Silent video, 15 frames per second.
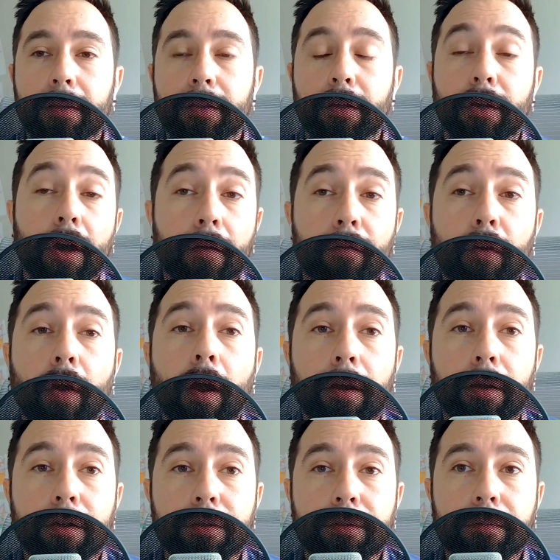The cover
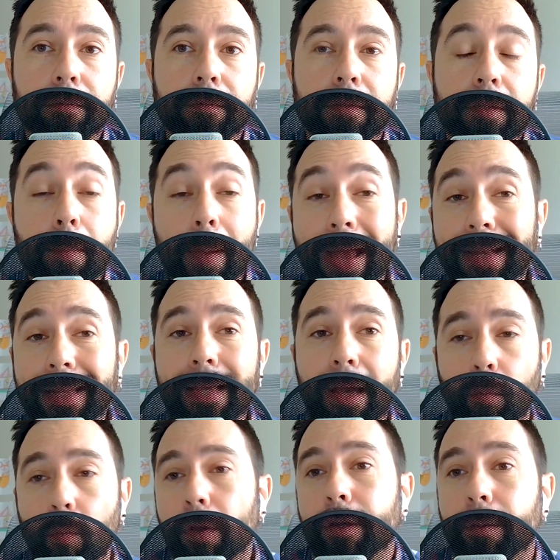art, depending
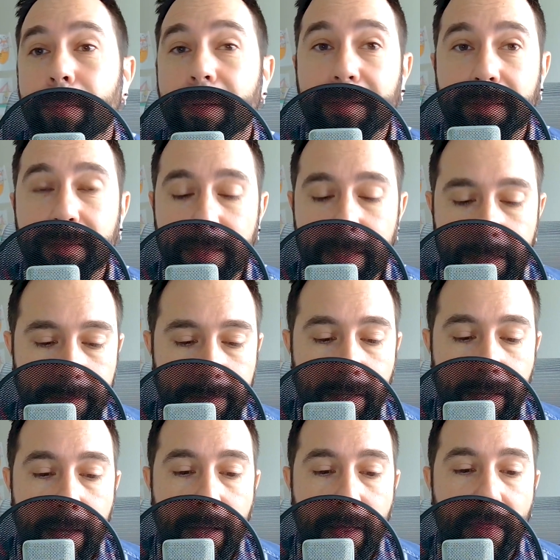on what your business is,
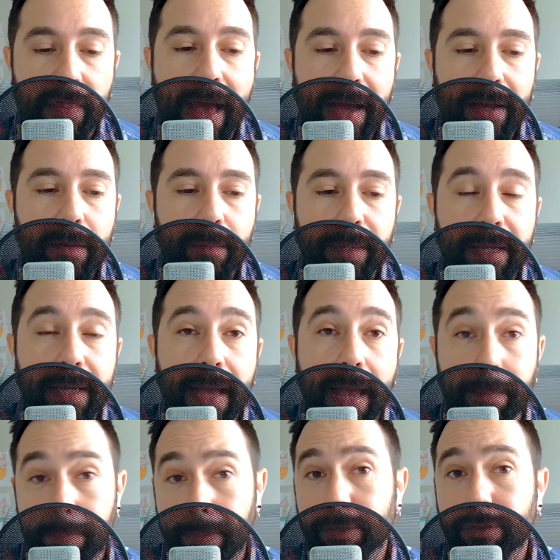that could be
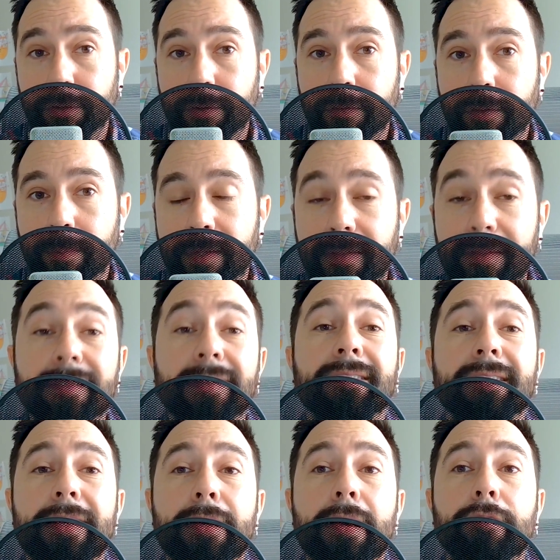a picture of your business. Let's
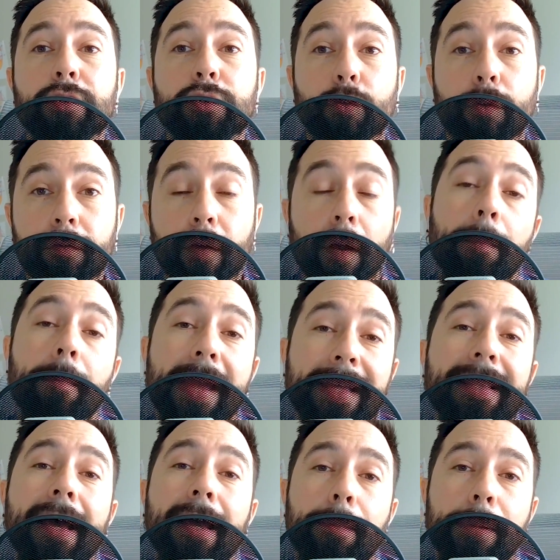say you have a storefront.
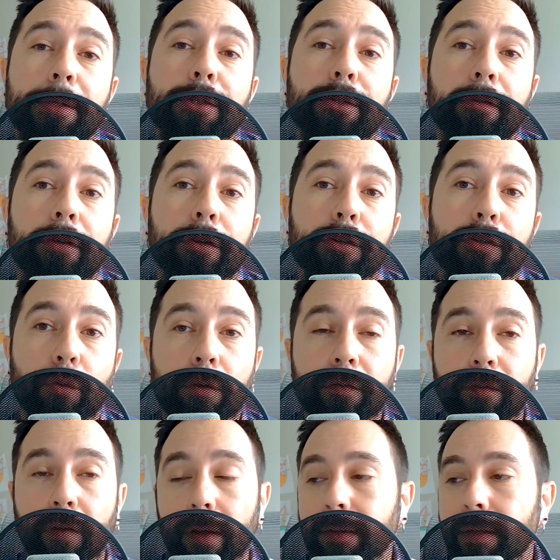Make that a picture of your
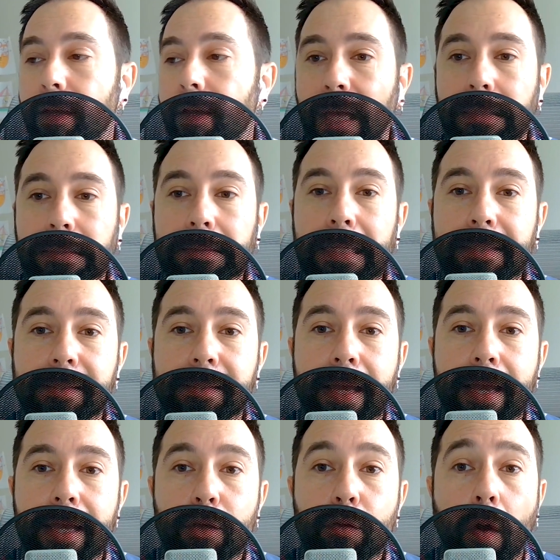storefront. Let's
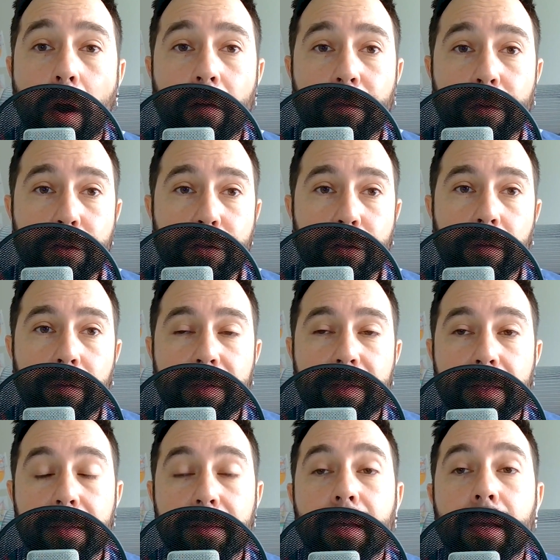say you offer
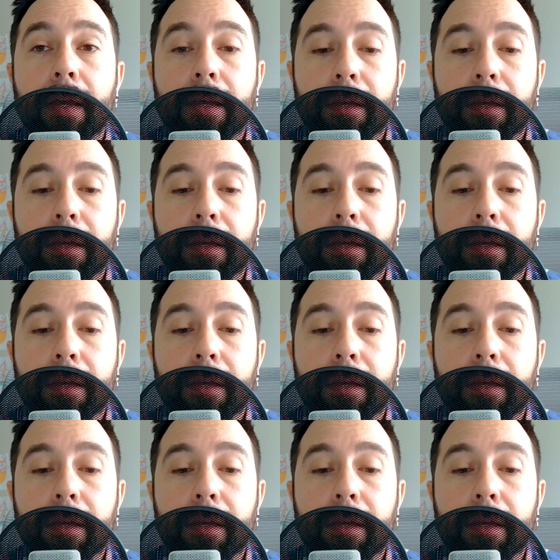services.